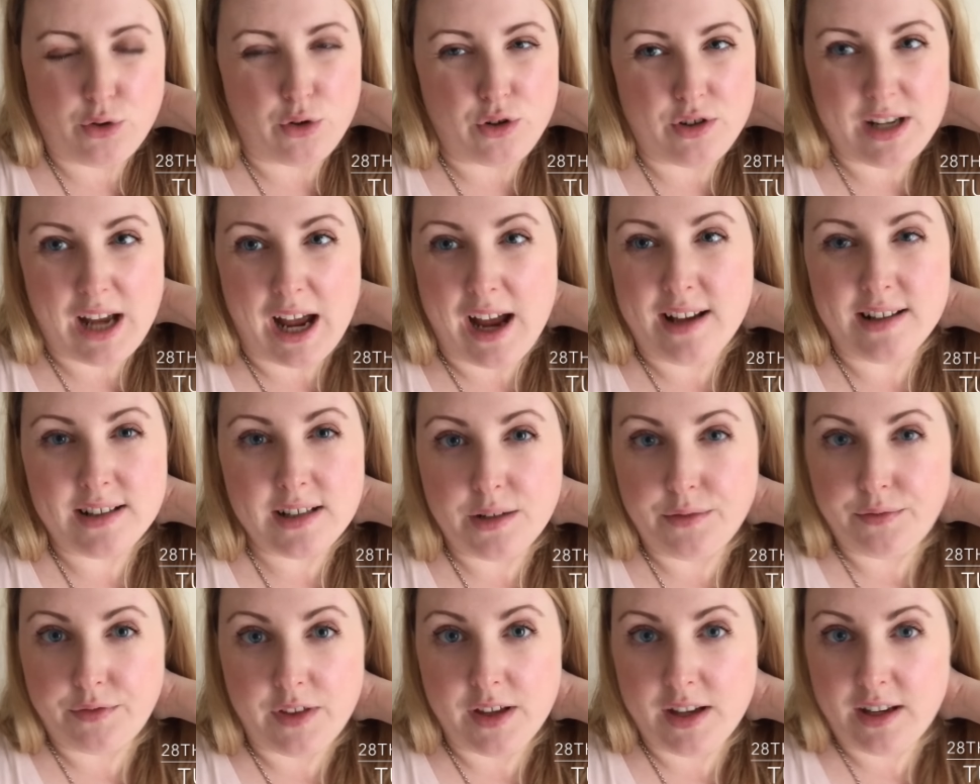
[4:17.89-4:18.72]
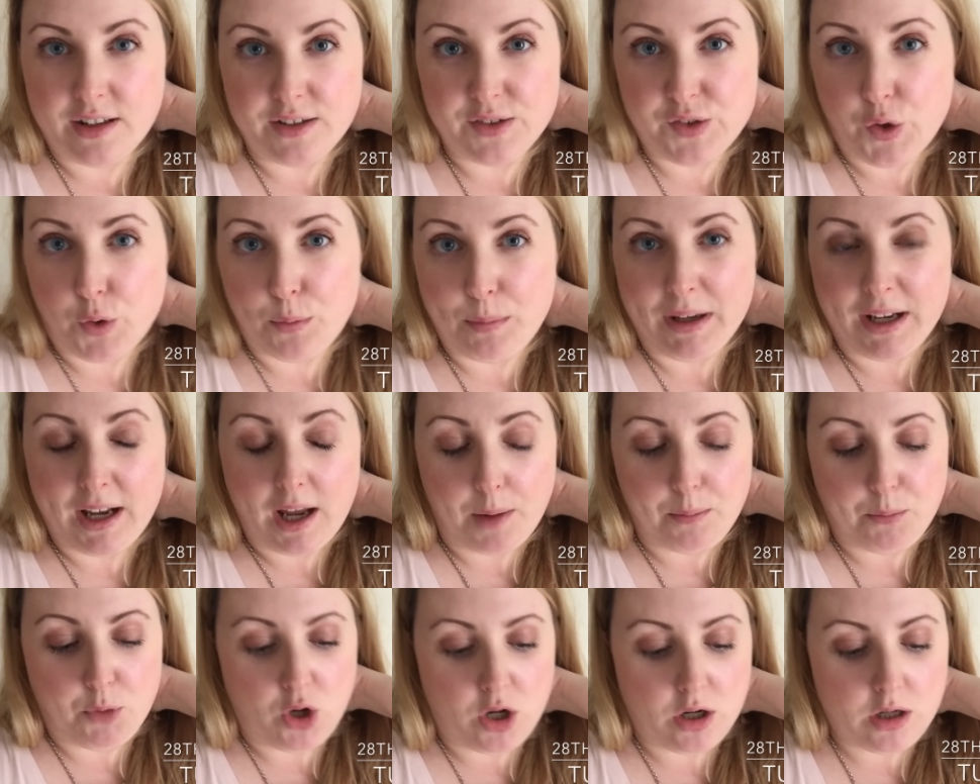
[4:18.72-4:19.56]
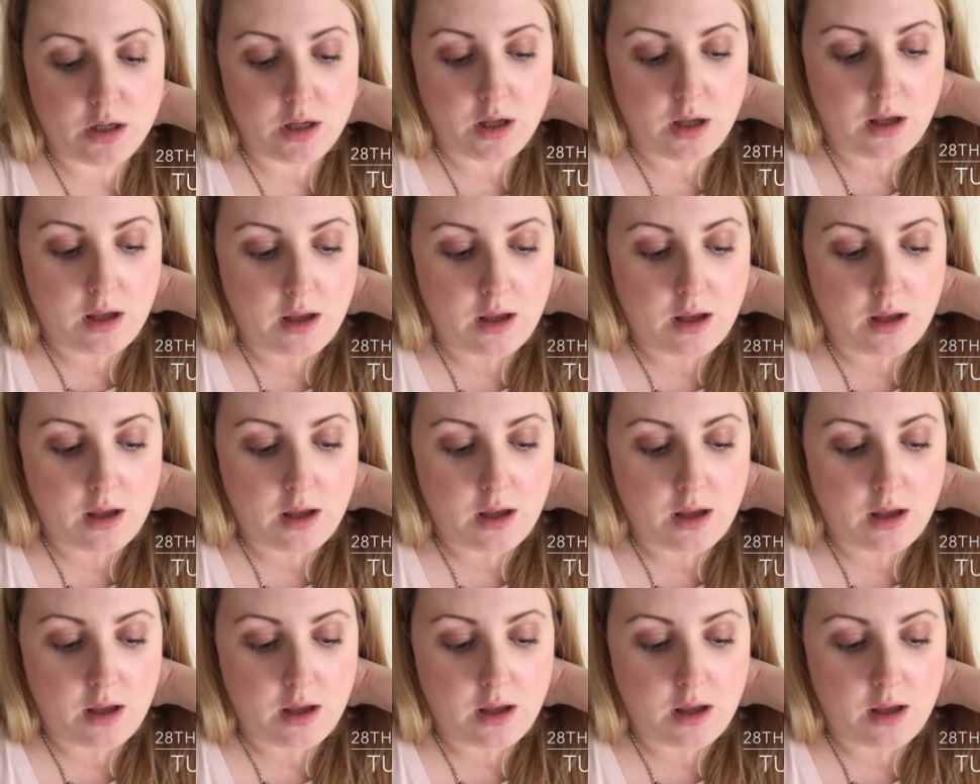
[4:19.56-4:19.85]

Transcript: or to ask if they can sort my camera,